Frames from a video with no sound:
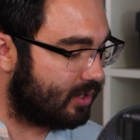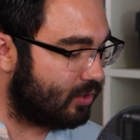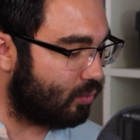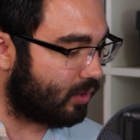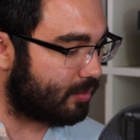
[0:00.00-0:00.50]

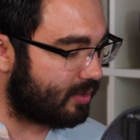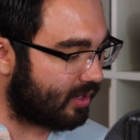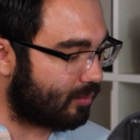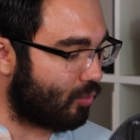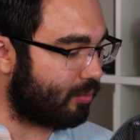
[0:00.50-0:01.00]
who want to be,
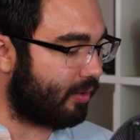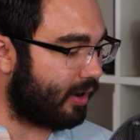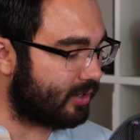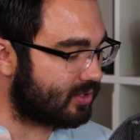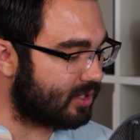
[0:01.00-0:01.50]
like, more
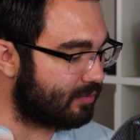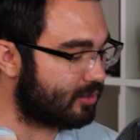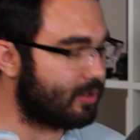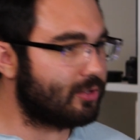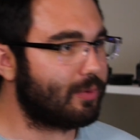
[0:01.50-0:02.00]
positive,
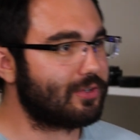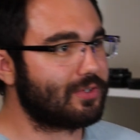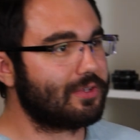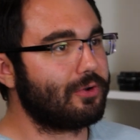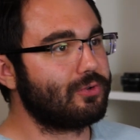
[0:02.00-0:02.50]

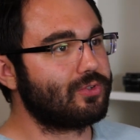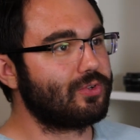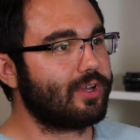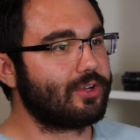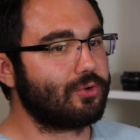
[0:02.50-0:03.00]
especially those
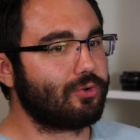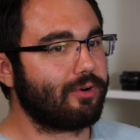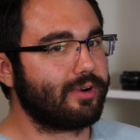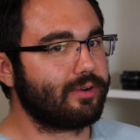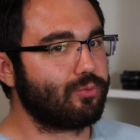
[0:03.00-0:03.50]
who
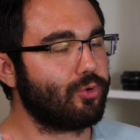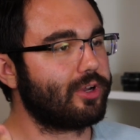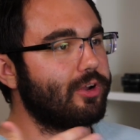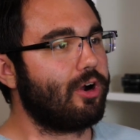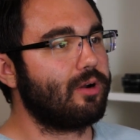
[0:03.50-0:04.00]
are
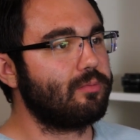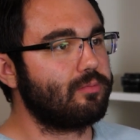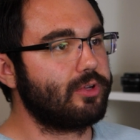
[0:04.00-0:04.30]
working on,